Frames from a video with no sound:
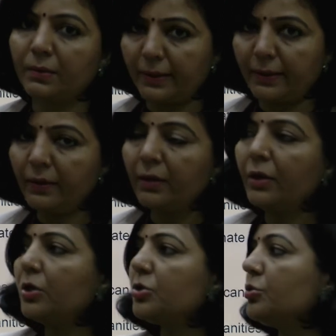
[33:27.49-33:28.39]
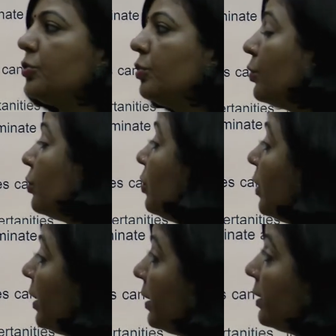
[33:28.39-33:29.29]
Clear? So,
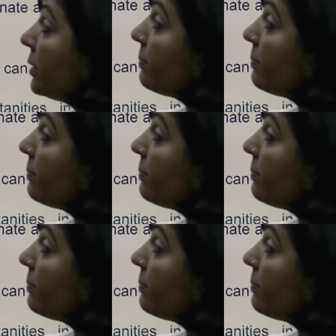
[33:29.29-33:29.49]
uh,